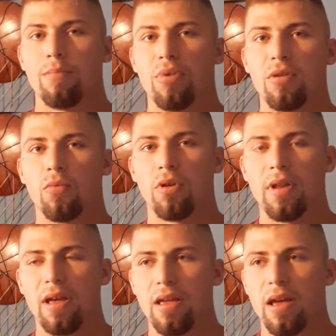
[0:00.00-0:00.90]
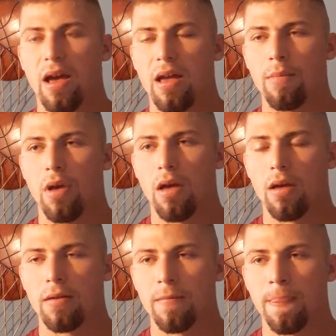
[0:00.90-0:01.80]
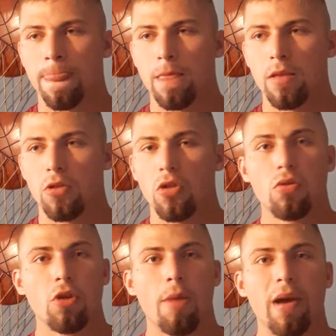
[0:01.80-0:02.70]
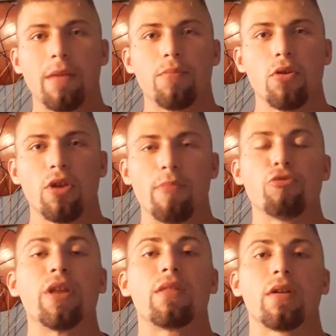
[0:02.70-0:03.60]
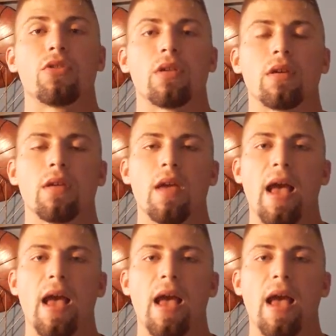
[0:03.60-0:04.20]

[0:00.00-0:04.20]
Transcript: But one day, just on my computer, I'm researching